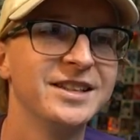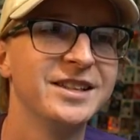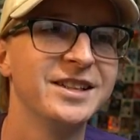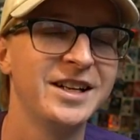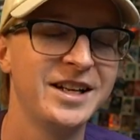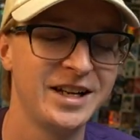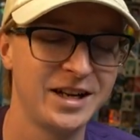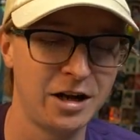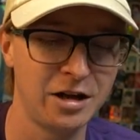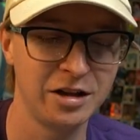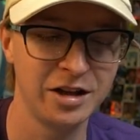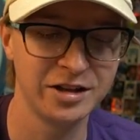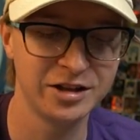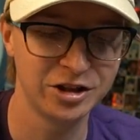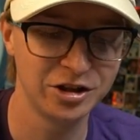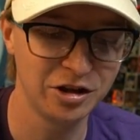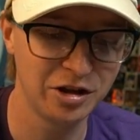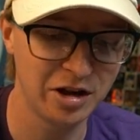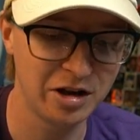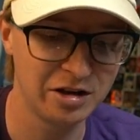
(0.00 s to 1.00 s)
Hey, I'll let
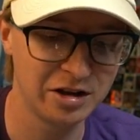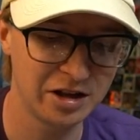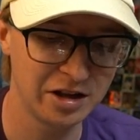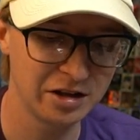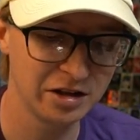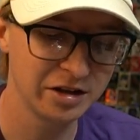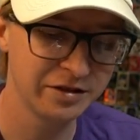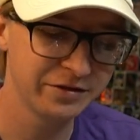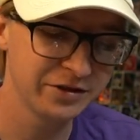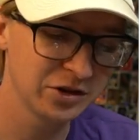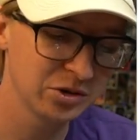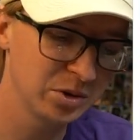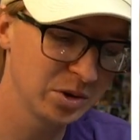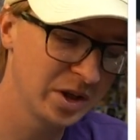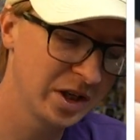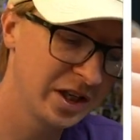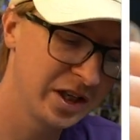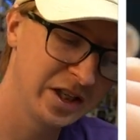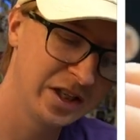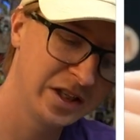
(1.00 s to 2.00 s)
you know. I'll, I'll have to.
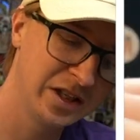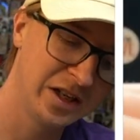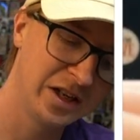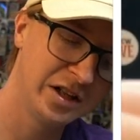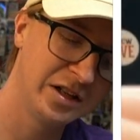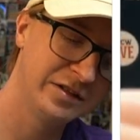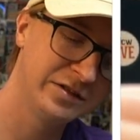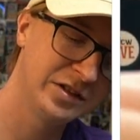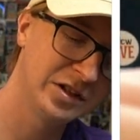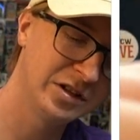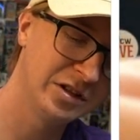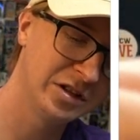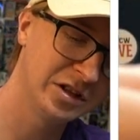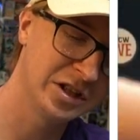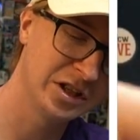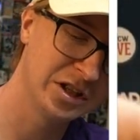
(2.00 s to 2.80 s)
Uh, I'll have to look